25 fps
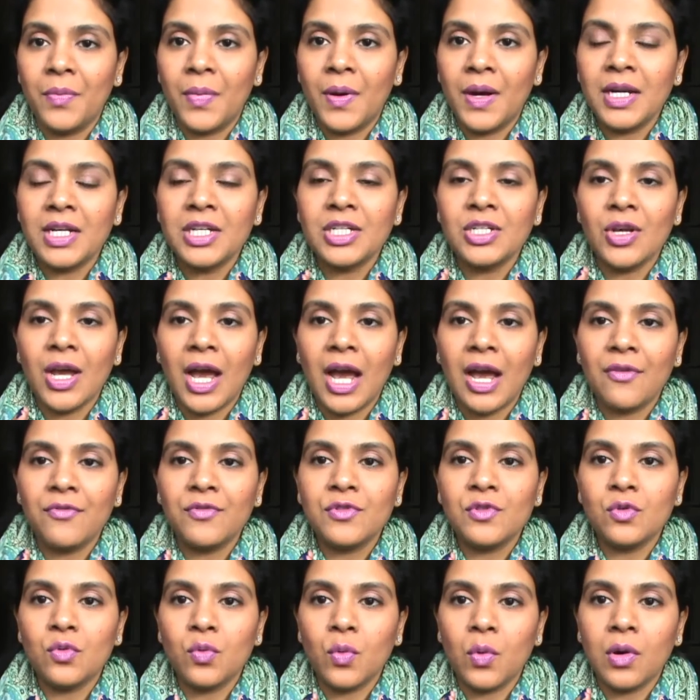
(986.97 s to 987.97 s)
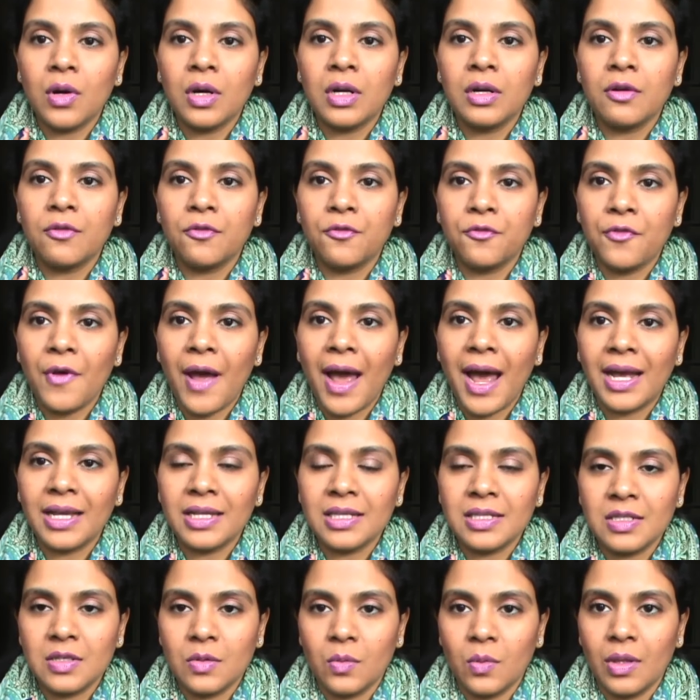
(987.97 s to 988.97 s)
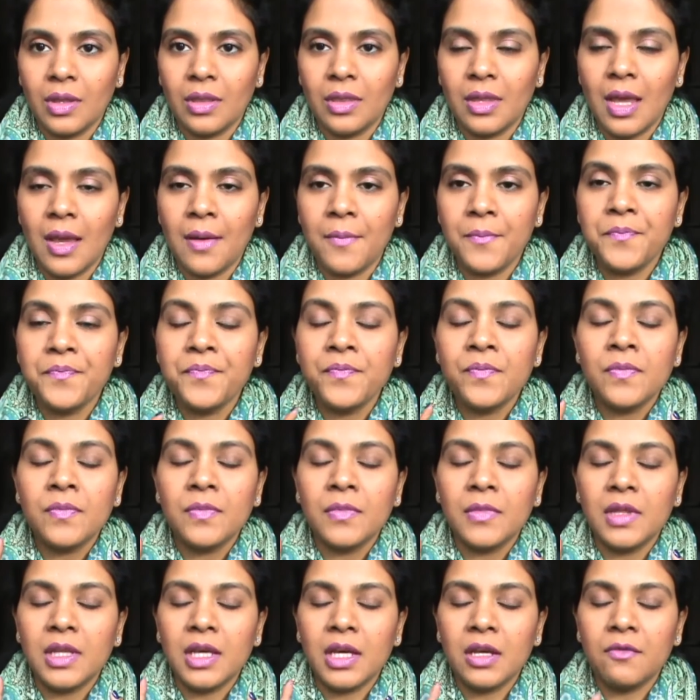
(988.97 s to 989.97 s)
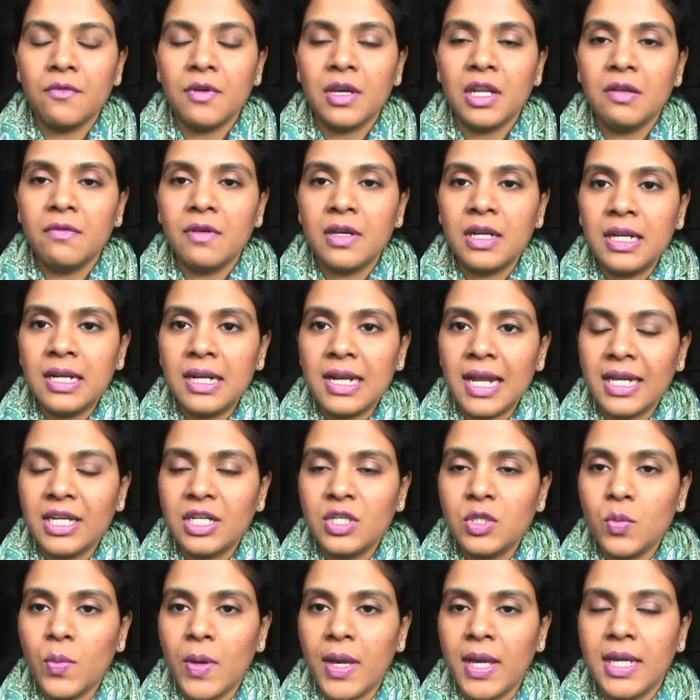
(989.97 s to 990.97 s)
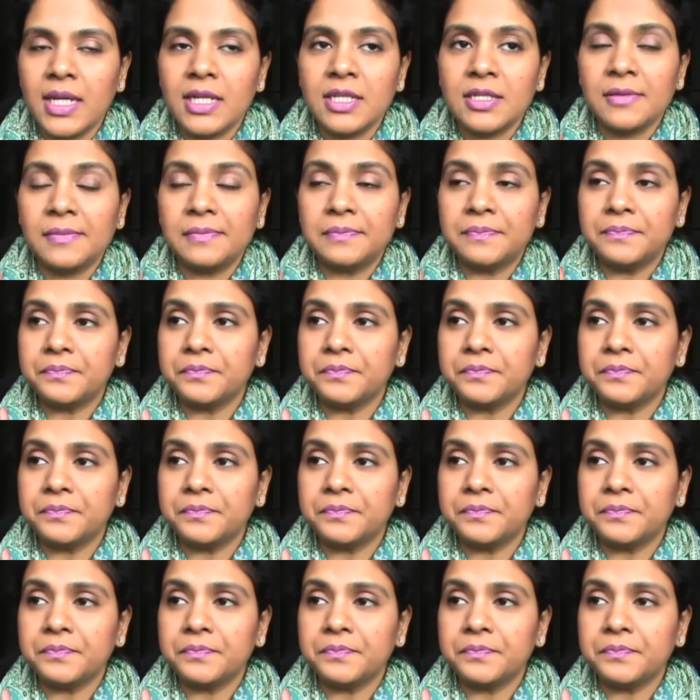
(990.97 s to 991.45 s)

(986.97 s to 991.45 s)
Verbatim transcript: But you have to work fast with them they are very, very lightweight